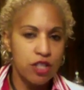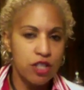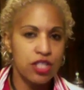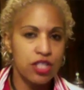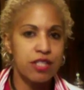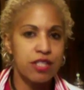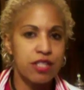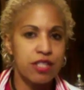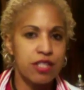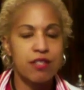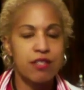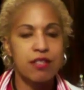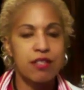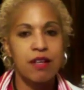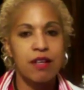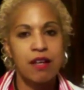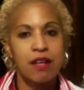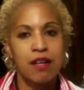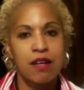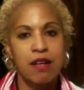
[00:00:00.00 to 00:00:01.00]

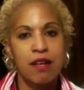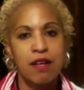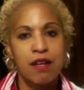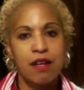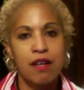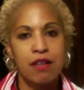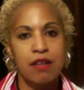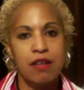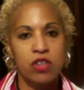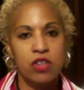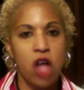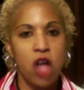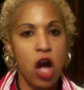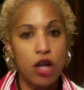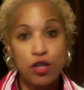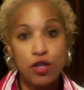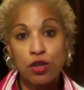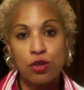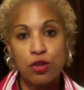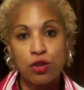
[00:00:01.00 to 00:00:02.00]
conscious,
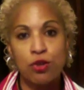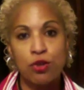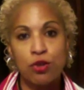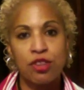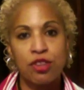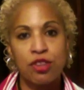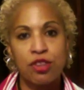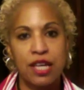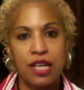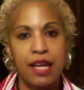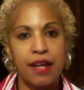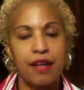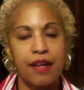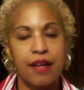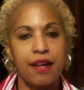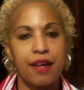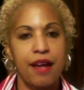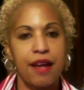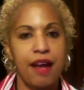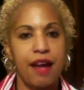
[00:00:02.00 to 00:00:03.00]
logical
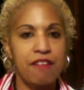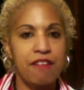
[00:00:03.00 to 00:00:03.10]
thing.